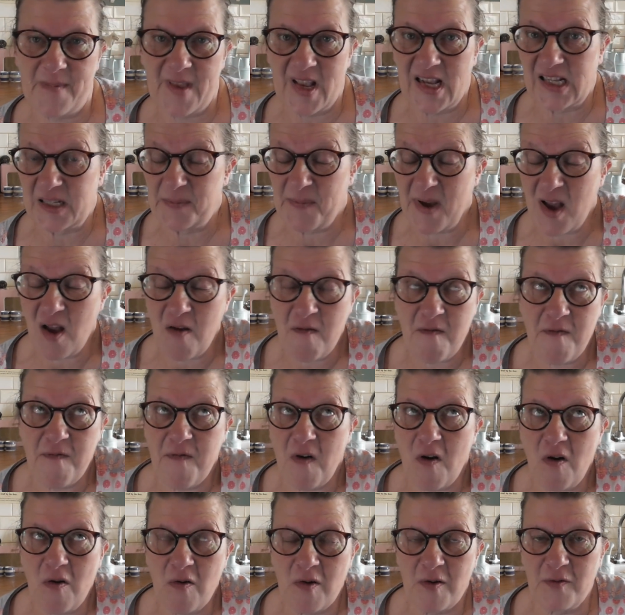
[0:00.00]
It's my own
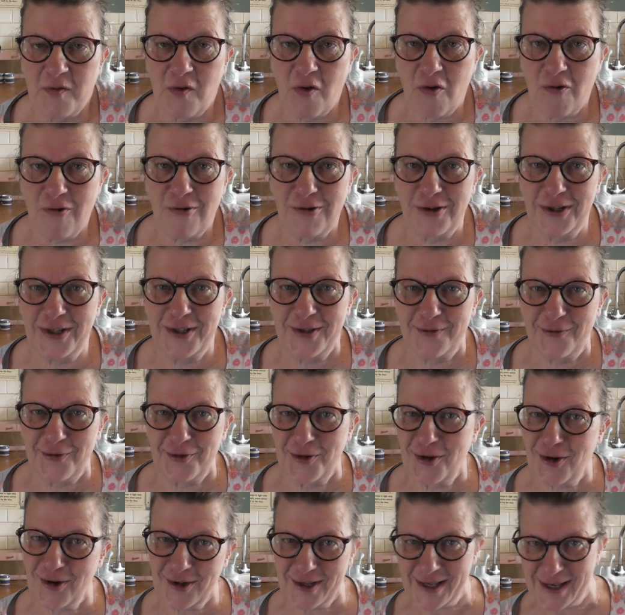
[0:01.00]
fault, of course, for
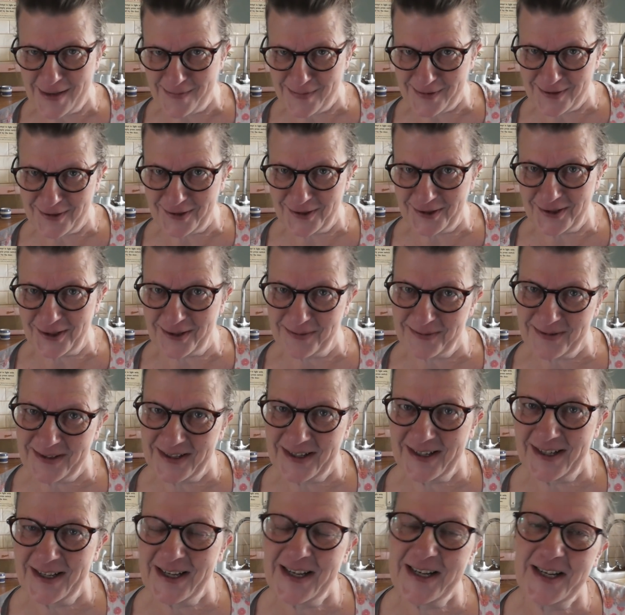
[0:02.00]
not keeping on top of the
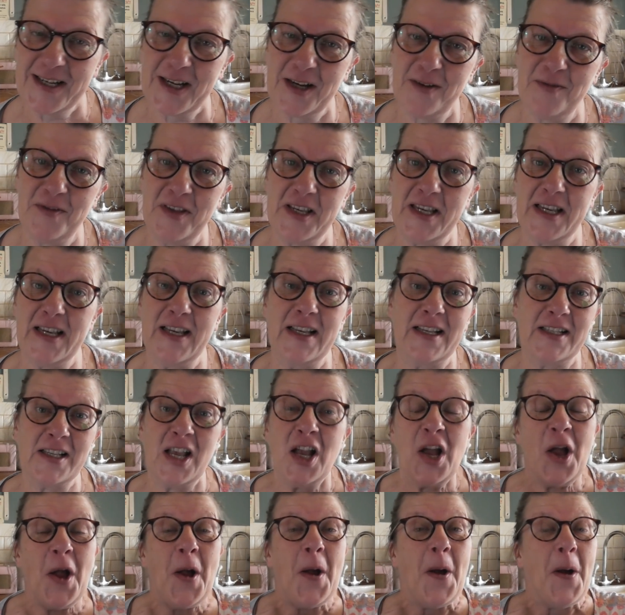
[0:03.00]
cleaning over the years.
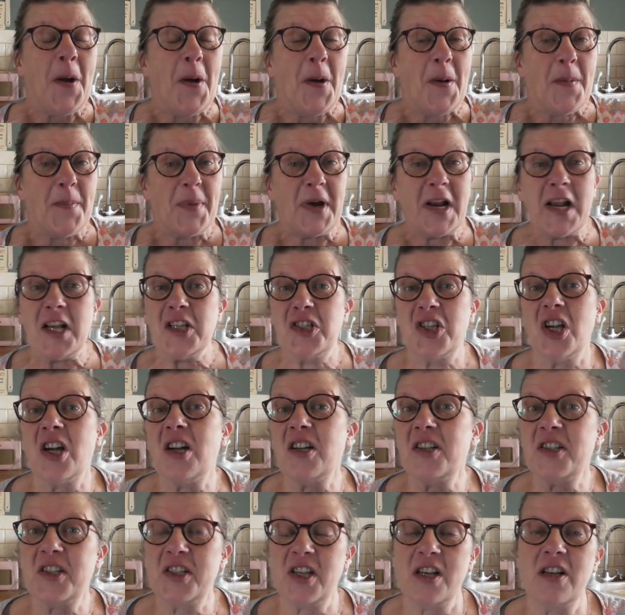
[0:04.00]
But it
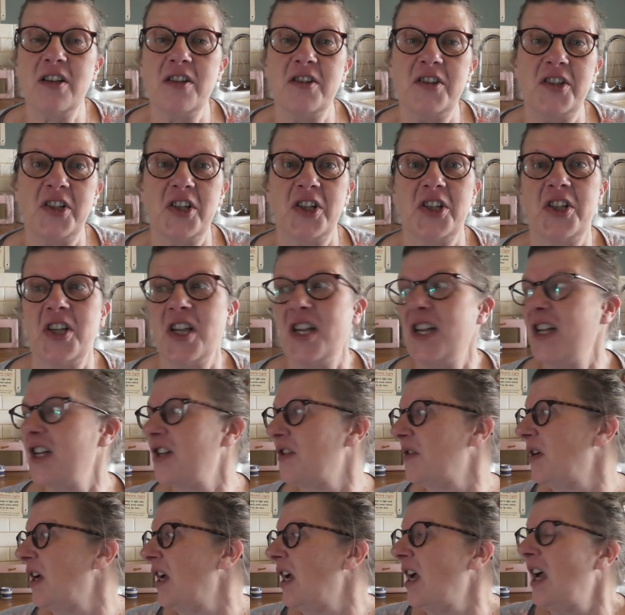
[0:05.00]
just goes to
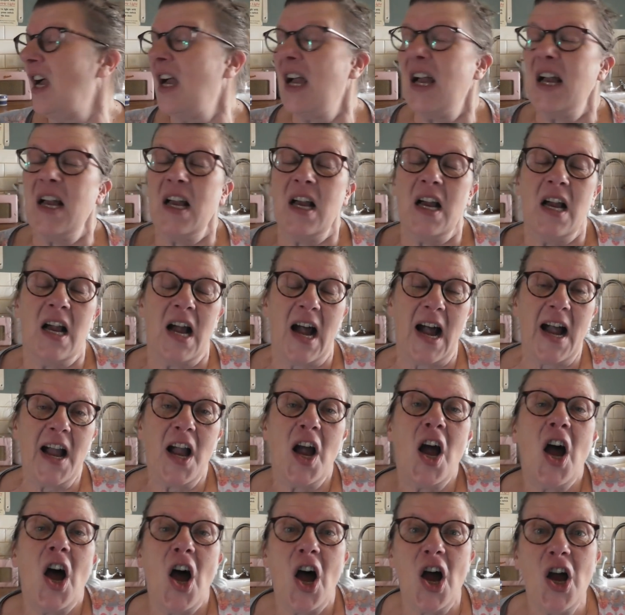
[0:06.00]
show, I
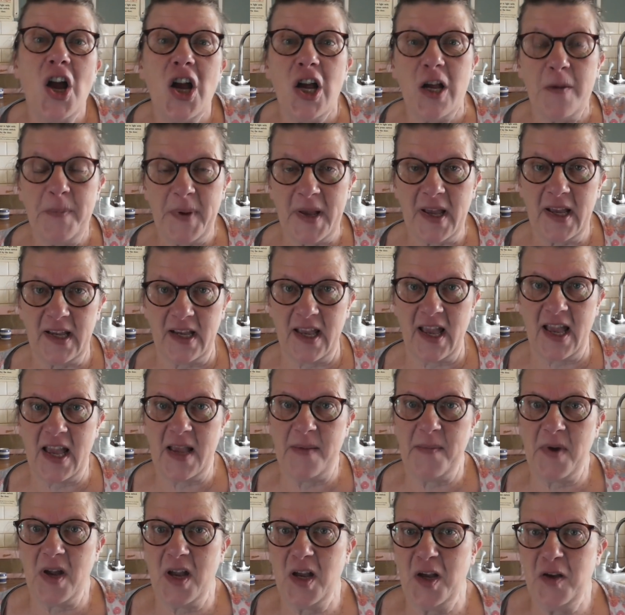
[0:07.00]
hope it
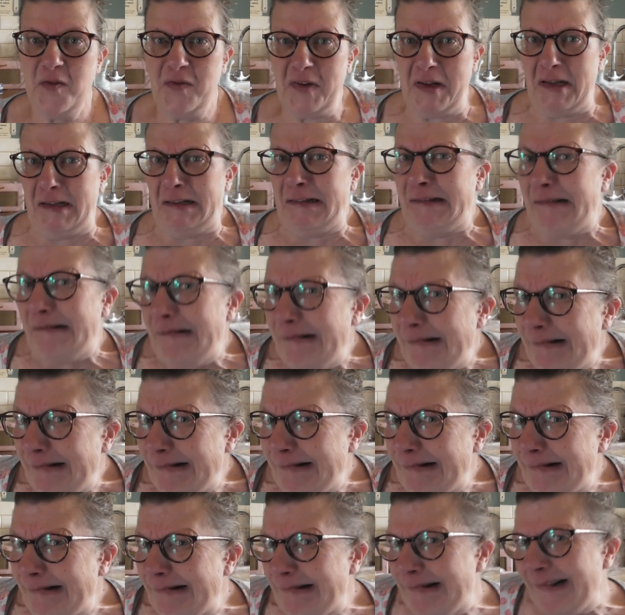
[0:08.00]
came over
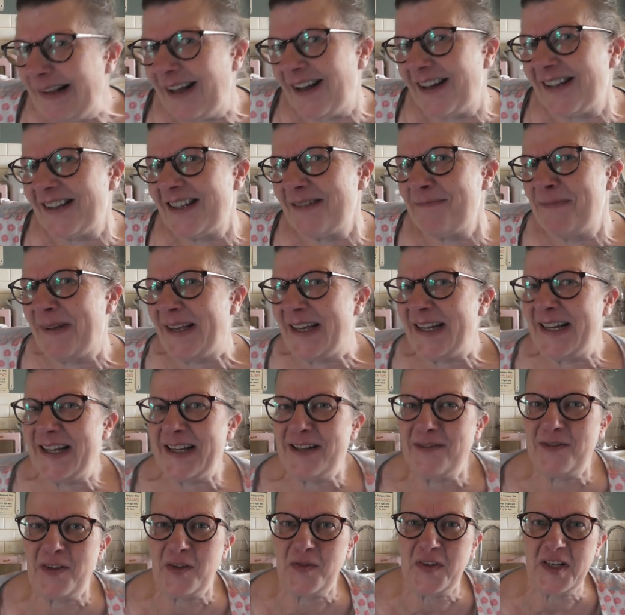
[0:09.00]
at the
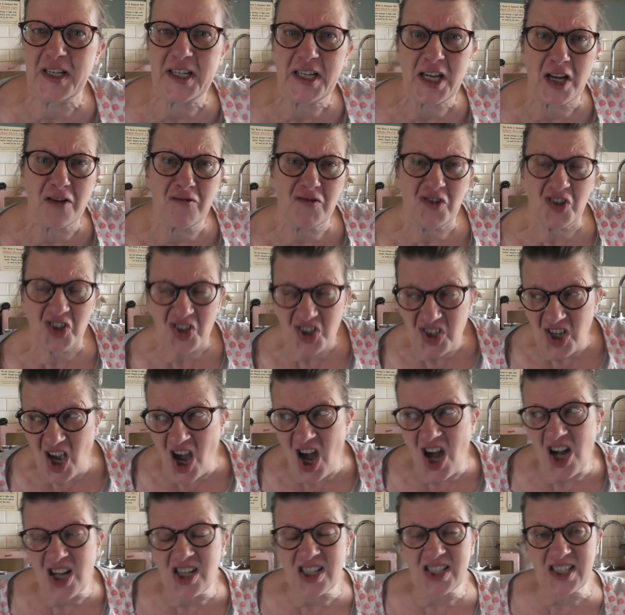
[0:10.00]
beginning of the video,
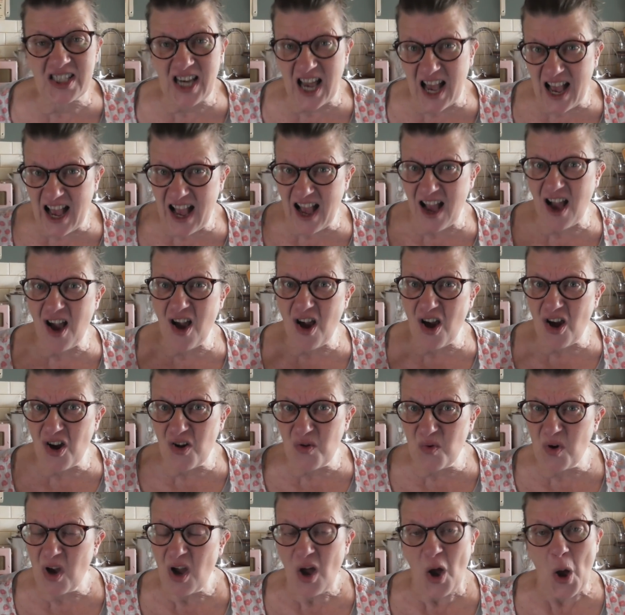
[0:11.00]
just
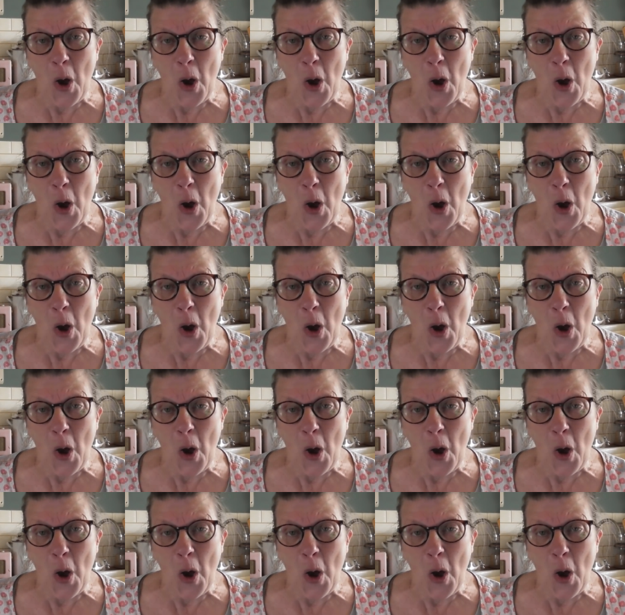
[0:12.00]
how